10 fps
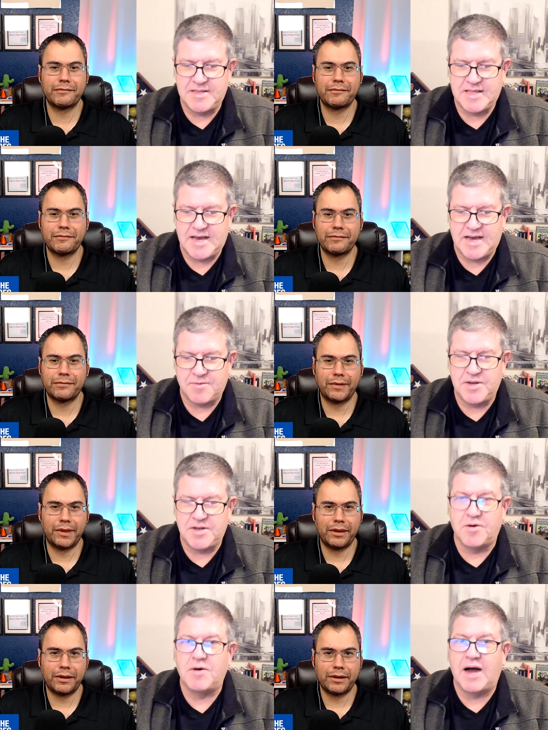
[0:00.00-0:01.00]
Speaker 1: in that we
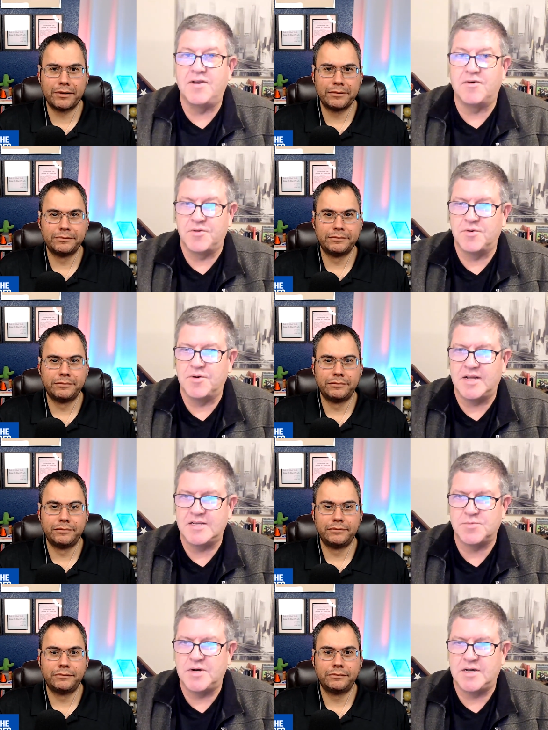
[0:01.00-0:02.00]
don't. I don't do it
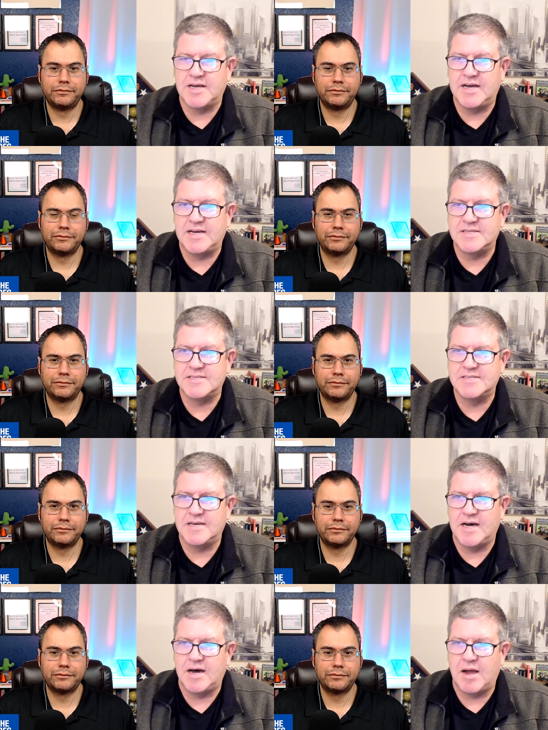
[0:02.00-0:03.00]
as well as
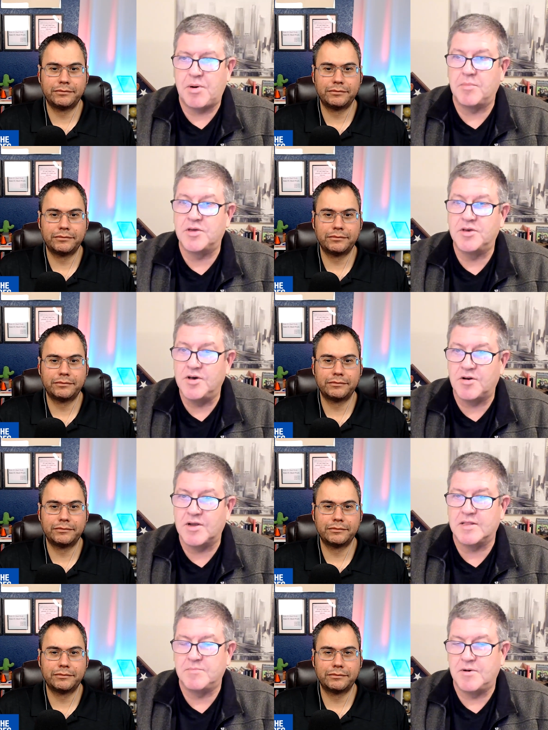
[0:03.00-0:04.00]
uh, I probably could or
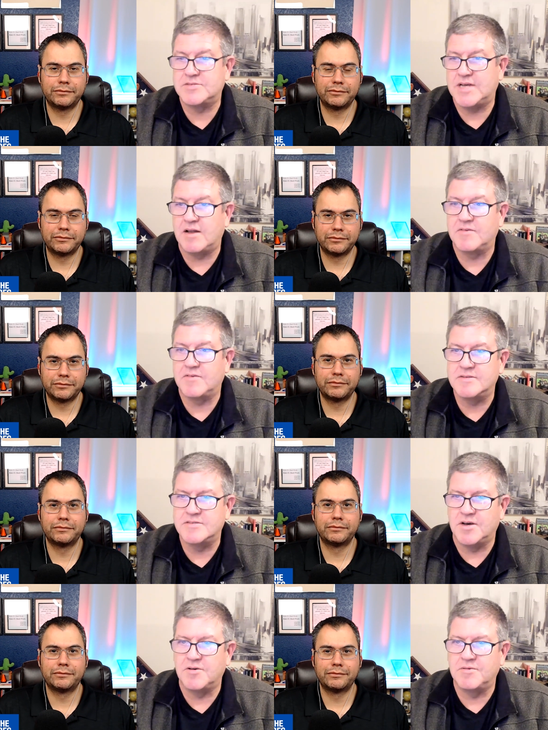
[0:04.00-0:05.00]
get the most out of it.
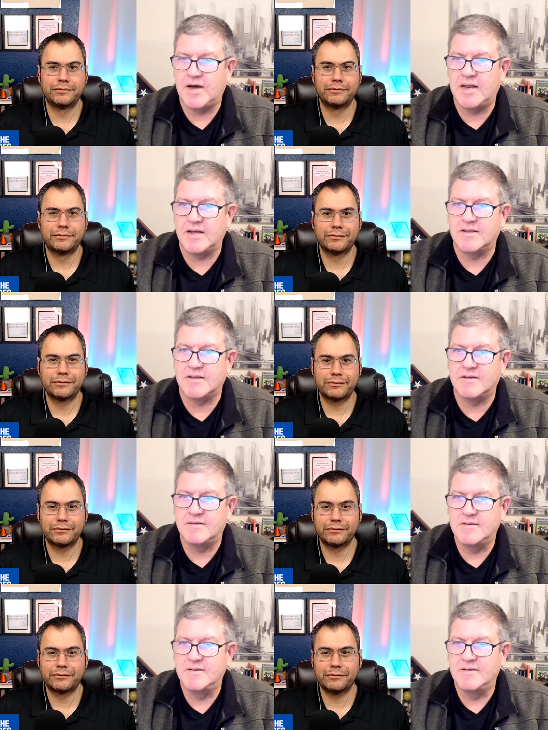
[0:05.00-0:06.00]
So I'd like to.
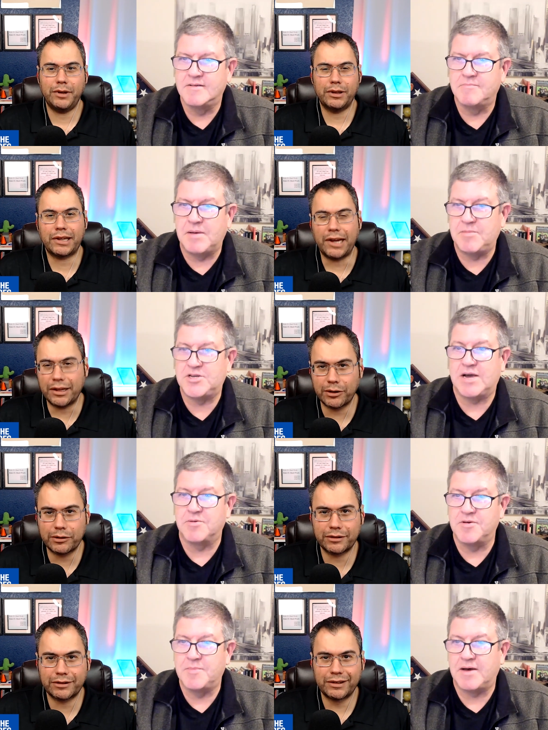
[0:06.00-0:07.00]
Speaker 2: Well, look, I learned
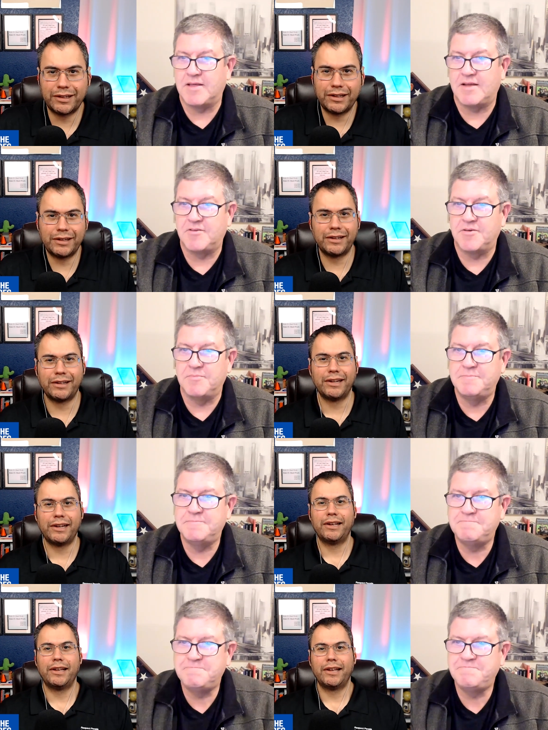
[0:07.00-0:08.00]
with you about that too.
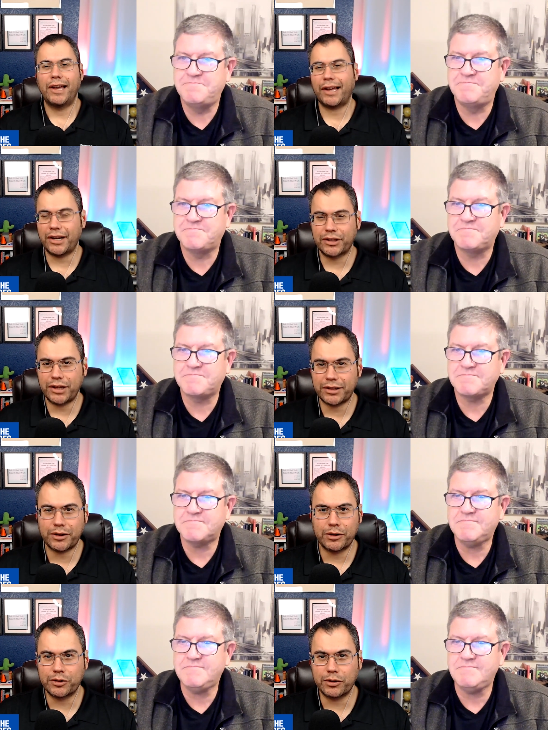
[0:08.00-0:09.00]
I got a chance to go to
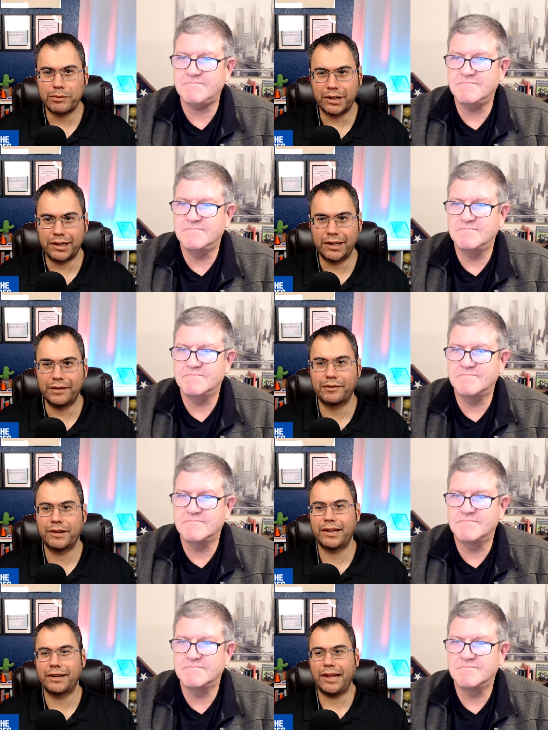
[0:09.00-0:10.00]
Germany, Dave,
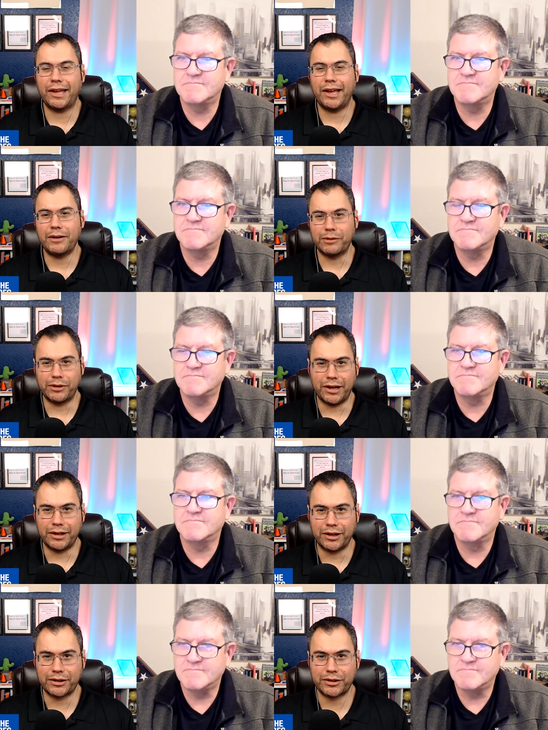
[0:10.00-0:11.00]
and hang out with
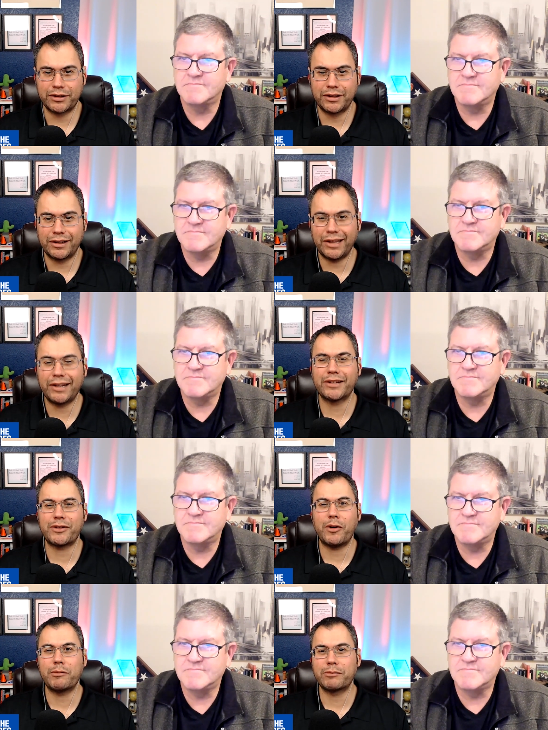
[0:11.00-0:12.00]
Janosch in his home